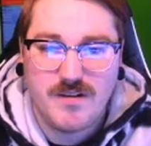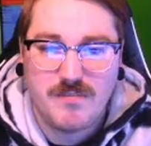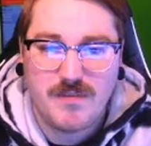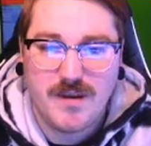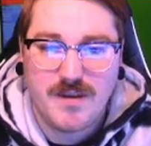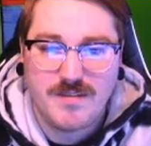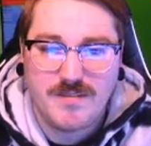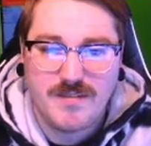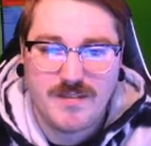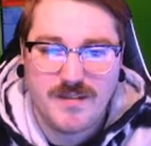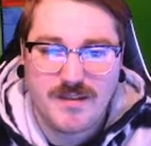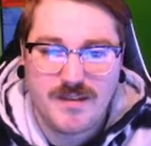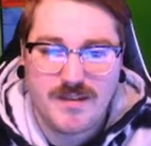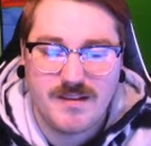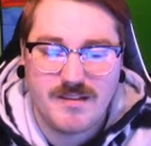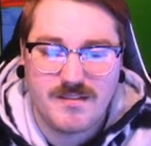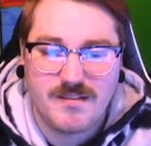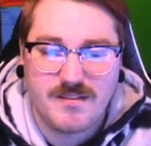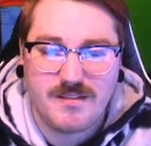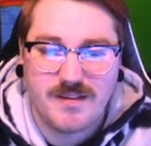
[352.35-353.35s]
basic in
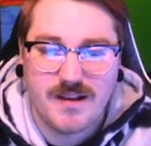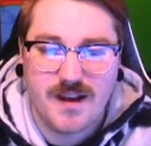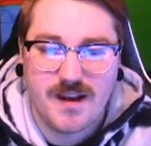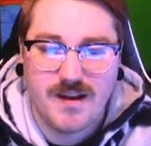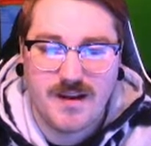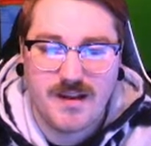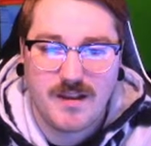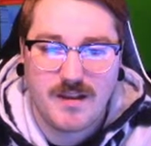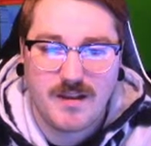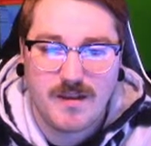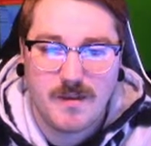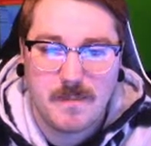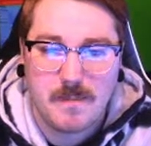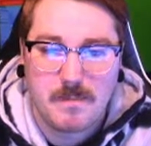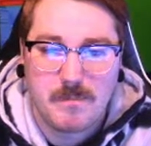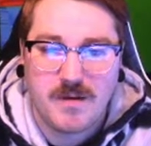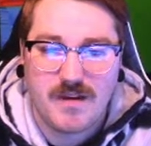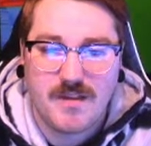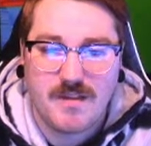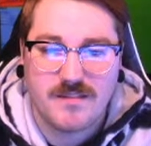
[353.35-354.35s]
his design,
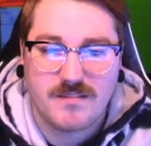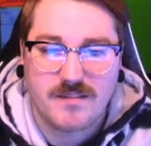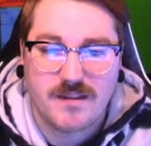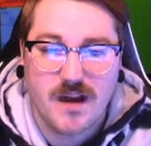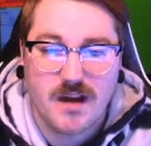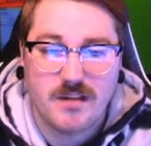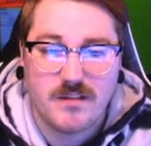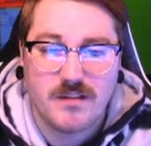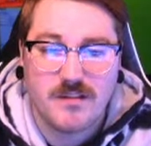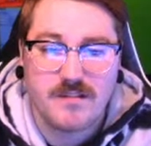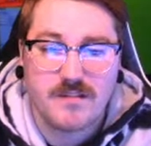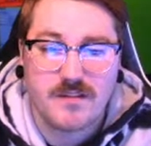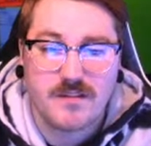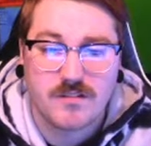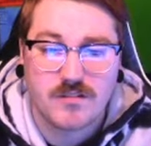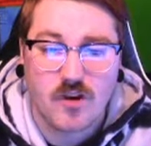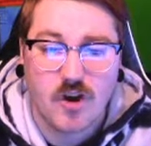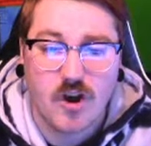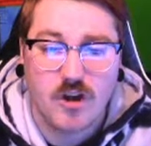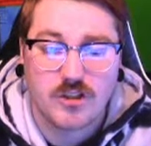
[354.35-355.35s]
but his colors and his
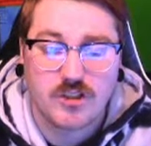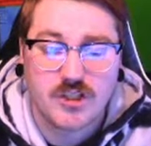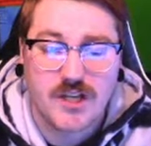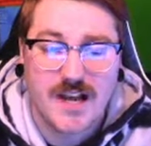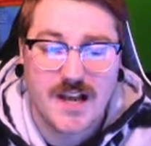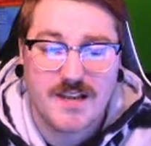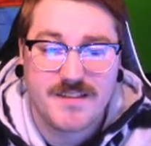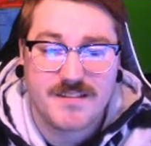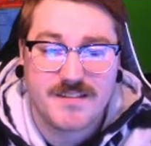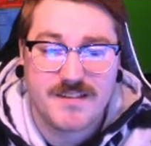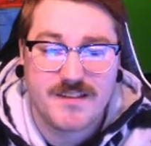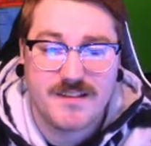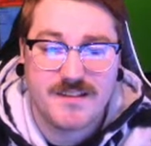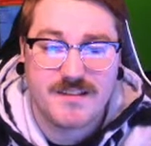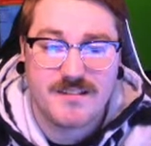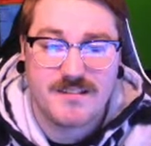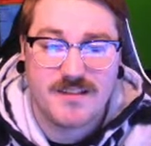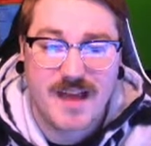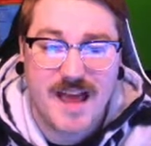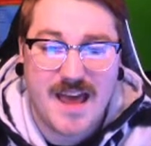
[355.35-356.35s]
contrasts and
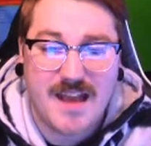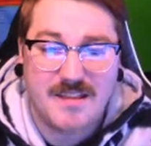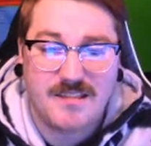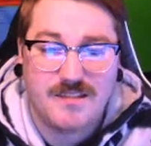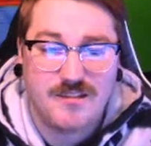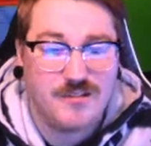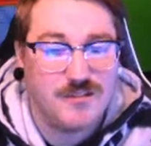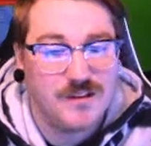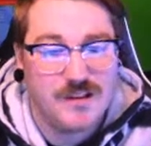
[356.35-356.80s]
his attitude,